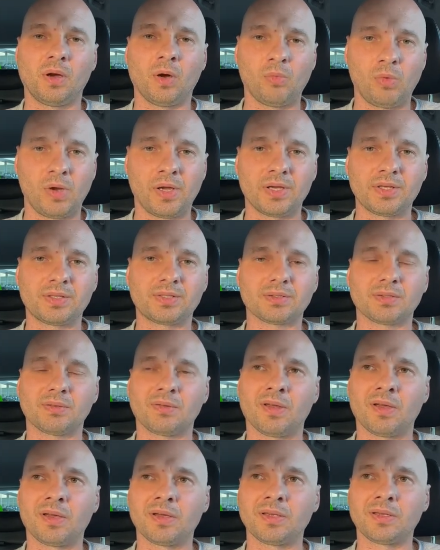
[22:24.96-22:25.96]
overheads
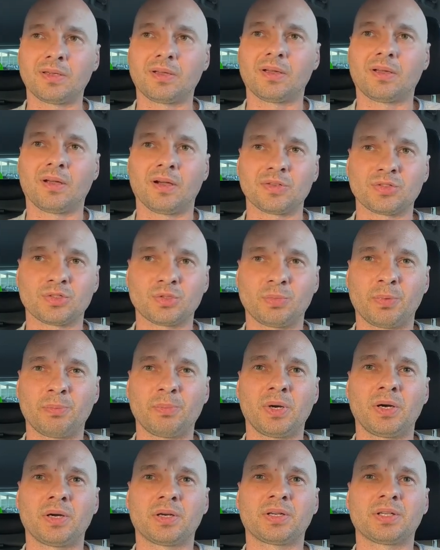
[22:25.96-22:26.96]
like car
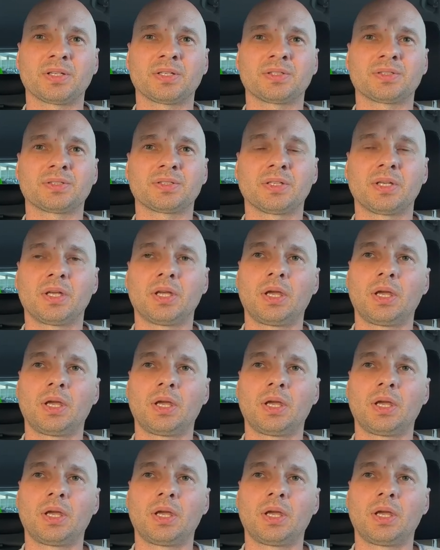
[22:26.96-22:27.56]
supermarkets,